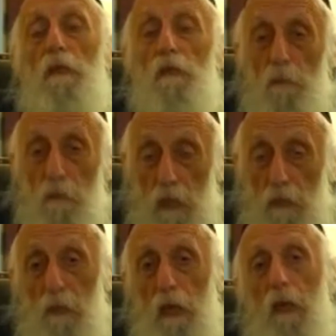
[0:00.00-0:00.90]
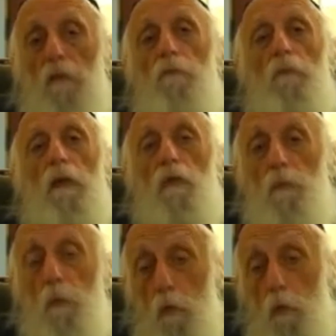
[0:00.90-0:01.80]
some kind of
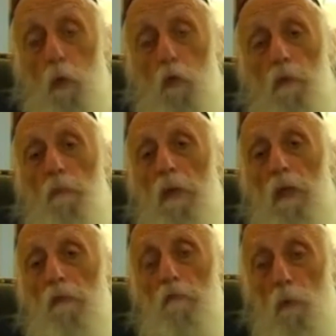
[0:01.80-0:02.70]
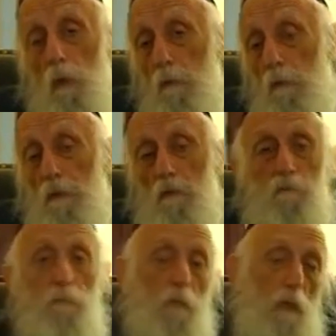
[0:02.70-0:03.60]
exposure, some kind of
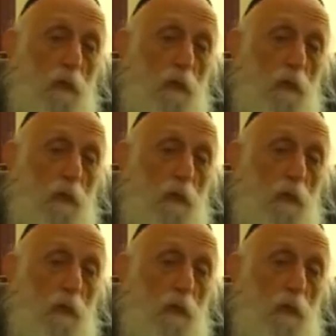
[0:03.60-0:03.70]
trauma